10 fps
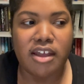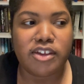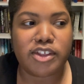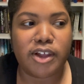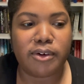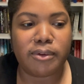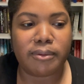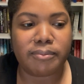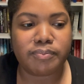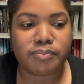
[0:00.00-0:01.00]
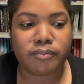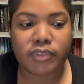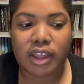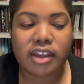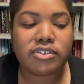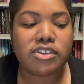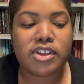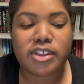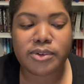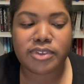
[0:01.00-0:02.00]
you know, because
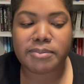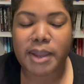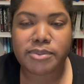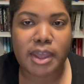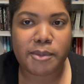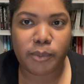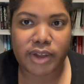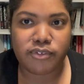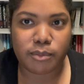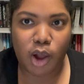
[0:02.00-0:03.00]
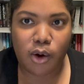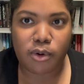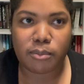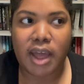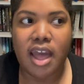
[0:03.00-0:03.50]
you know sometimes when I'm away from home